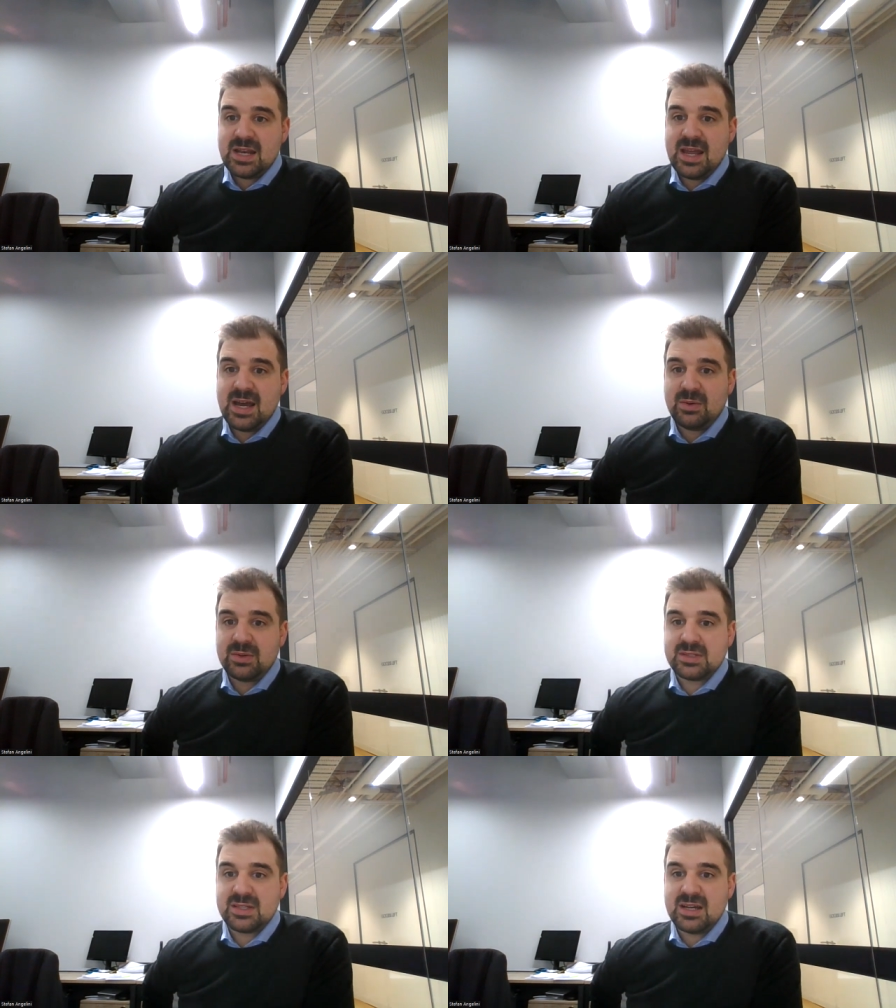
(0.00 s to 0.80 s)
Now,
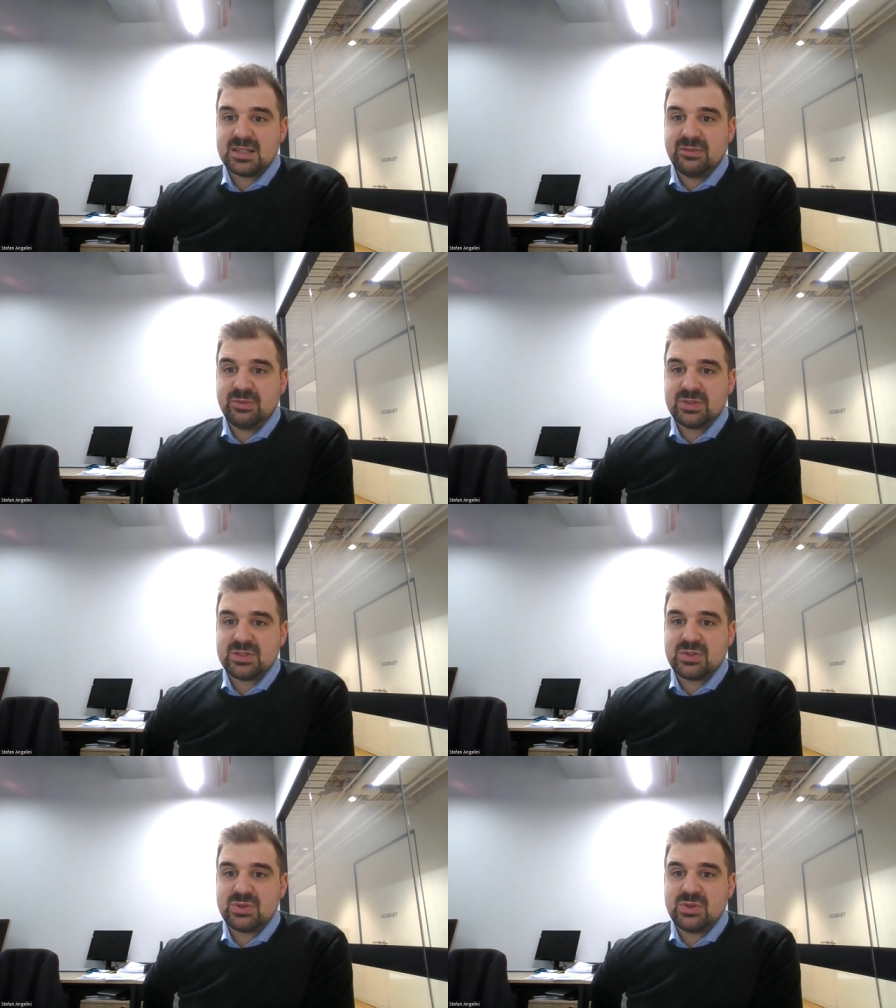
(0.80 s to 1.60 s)
stark difference
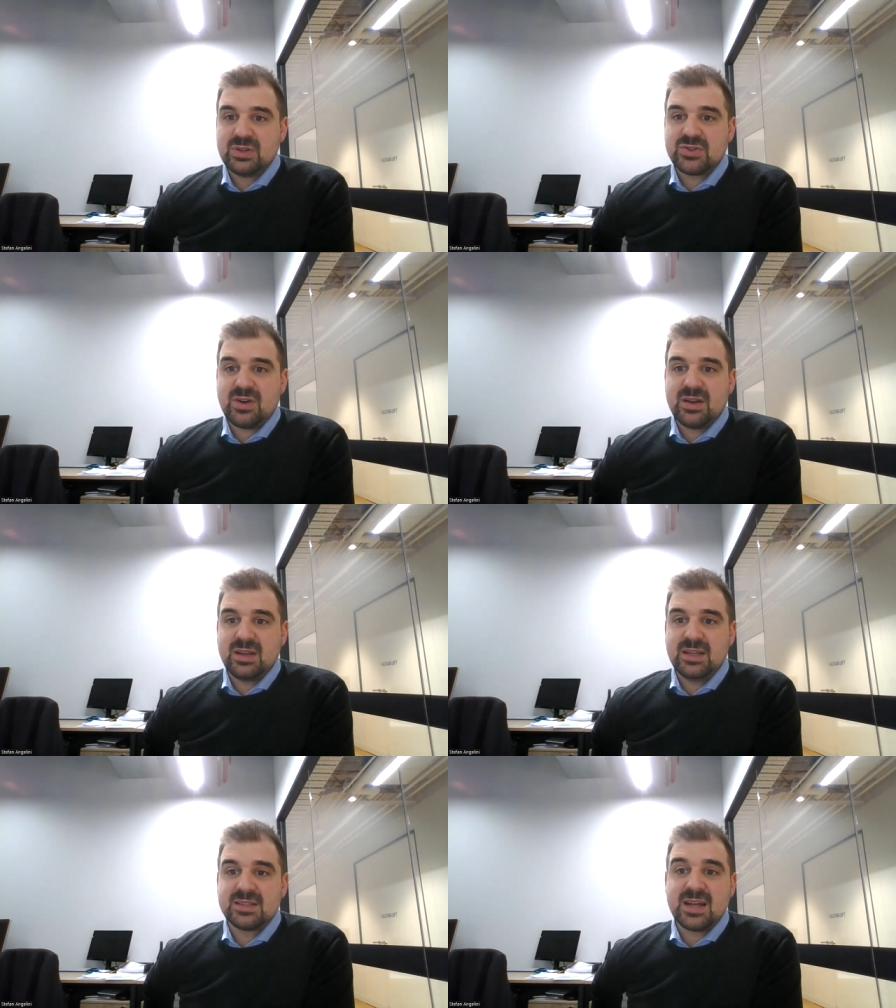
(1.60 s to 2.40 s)
to Australian
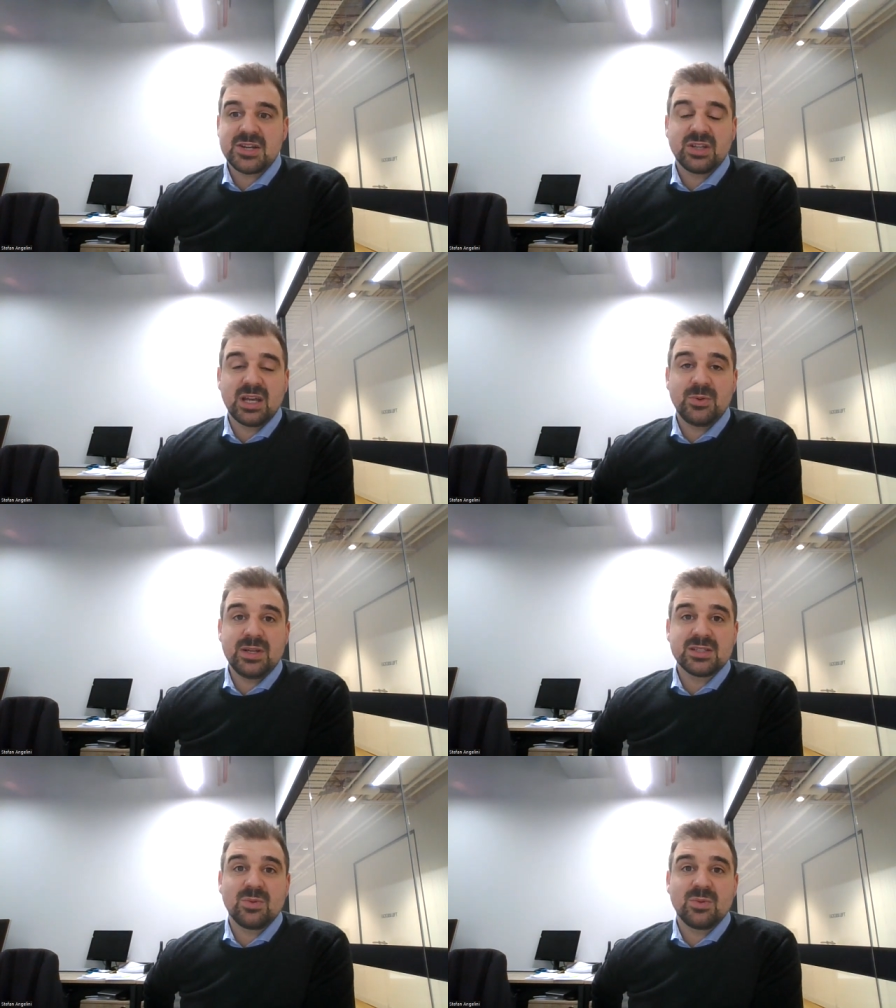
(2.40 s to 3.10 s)
international equities.